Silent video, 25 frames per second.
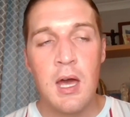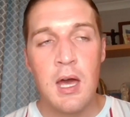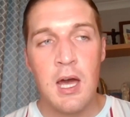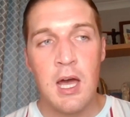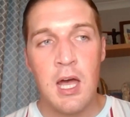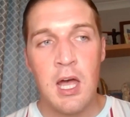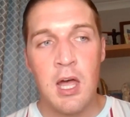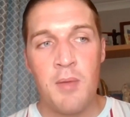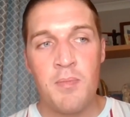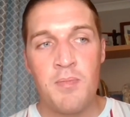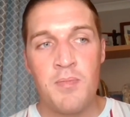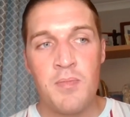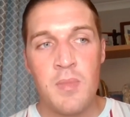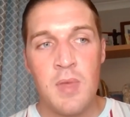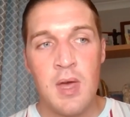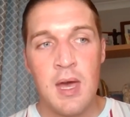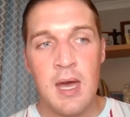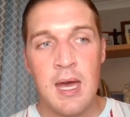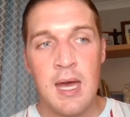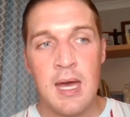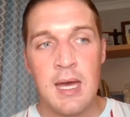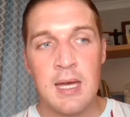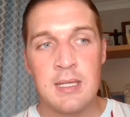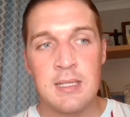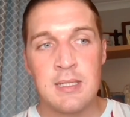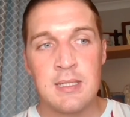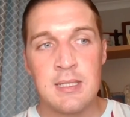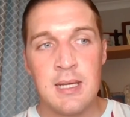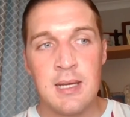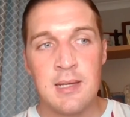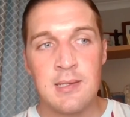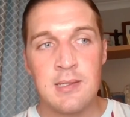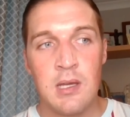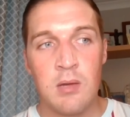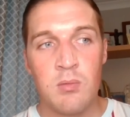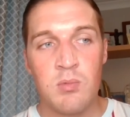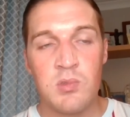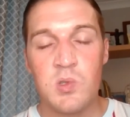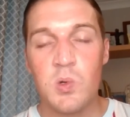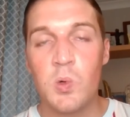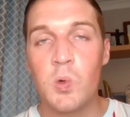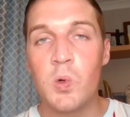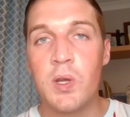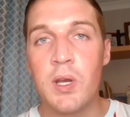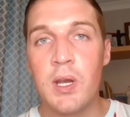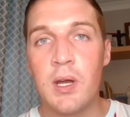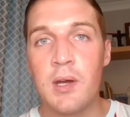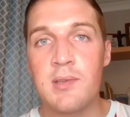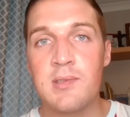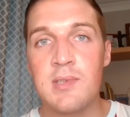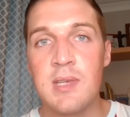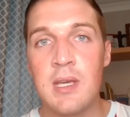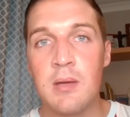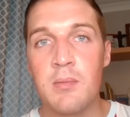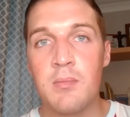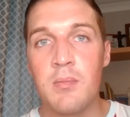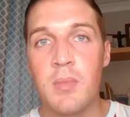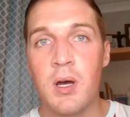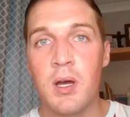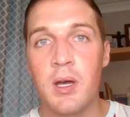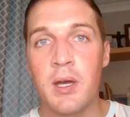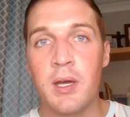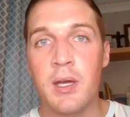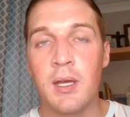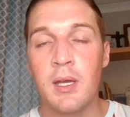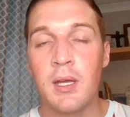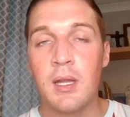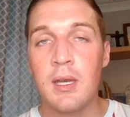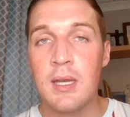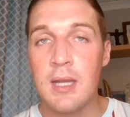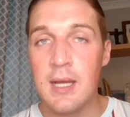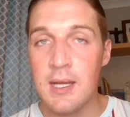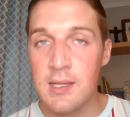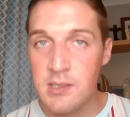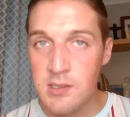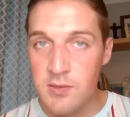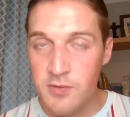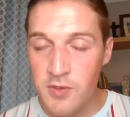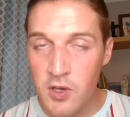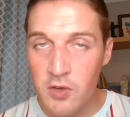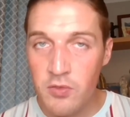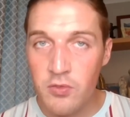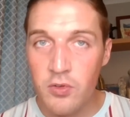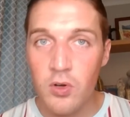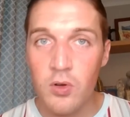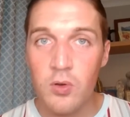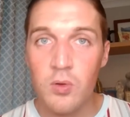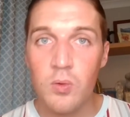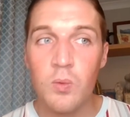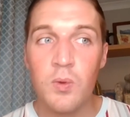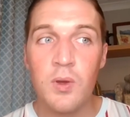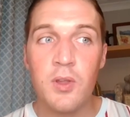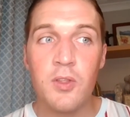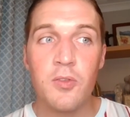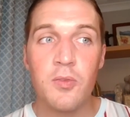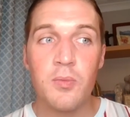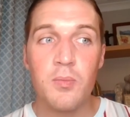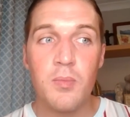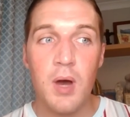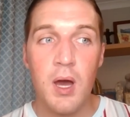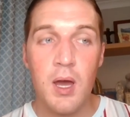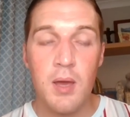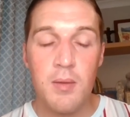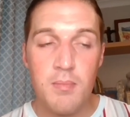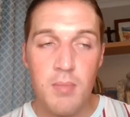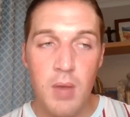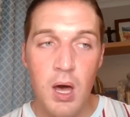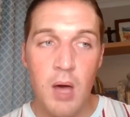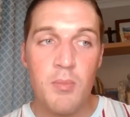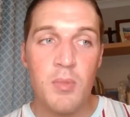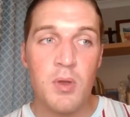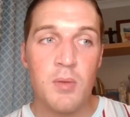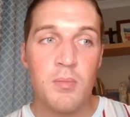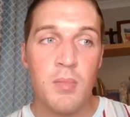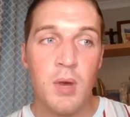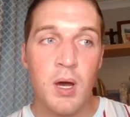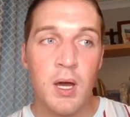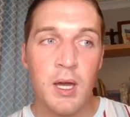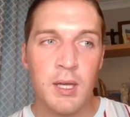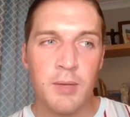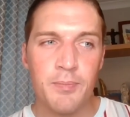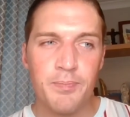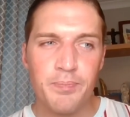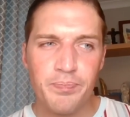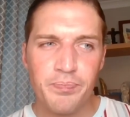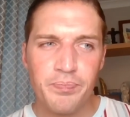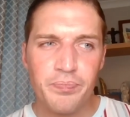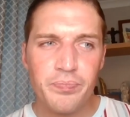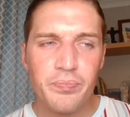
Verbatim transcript: um, and as I was organising my nan's funeral with my mum and my